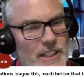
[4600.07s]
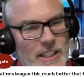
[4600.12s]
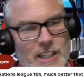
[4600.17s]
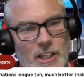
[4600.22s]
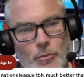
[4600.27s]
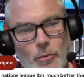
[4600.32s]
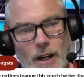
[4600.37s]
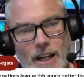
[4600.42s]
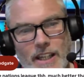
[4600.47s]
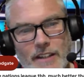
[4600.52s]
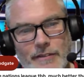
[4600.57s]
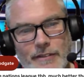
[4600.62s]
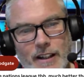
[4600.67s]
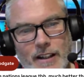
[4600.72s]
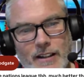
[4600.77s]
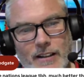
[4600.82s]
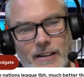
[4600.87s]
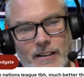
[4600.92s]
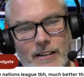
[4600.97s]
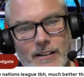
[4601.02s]
it
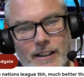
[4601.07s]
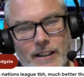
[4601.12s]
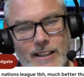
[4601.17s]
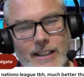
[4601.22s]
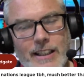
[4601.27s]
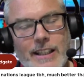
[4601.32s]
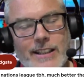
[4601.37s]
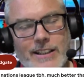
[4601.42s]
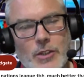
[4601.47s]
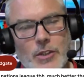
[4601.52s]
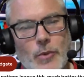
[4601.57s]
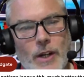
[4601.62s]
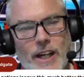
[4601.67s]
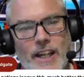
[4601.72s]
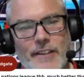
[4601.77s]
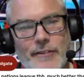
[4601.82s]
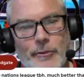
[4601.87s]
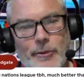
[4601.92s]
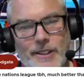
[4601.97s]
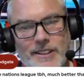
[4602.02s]
UEFA? It is
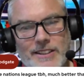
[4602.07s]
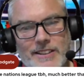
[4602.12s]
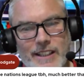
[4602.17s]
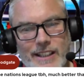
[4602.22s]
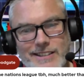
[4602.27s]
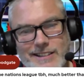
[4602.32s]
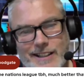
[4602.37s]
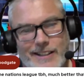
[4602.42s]
UEFA, isn't it?